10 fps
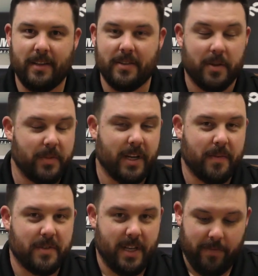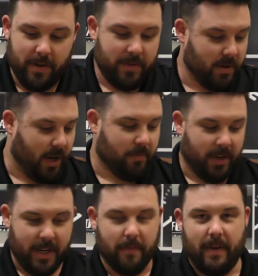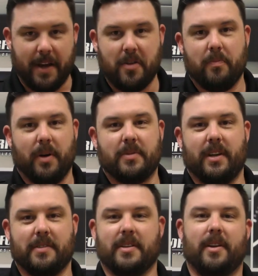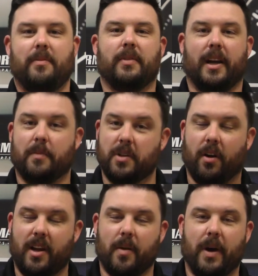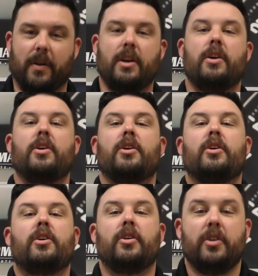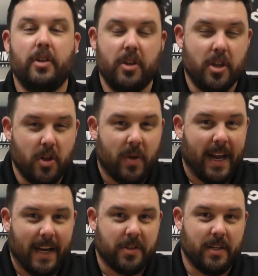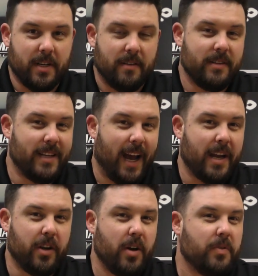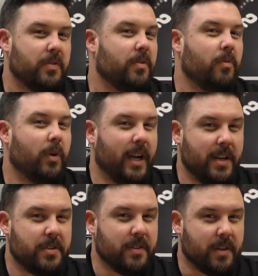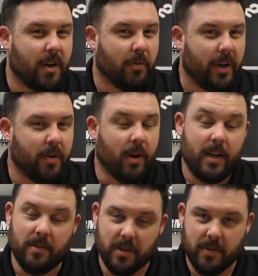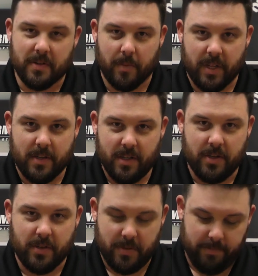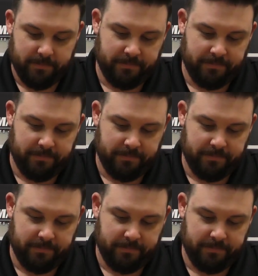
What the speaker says: Sometimes, even if you're not running a vacuum pump style setup like I'm talking about, you can actually diagnose when an engine's not running right due to some of these issues.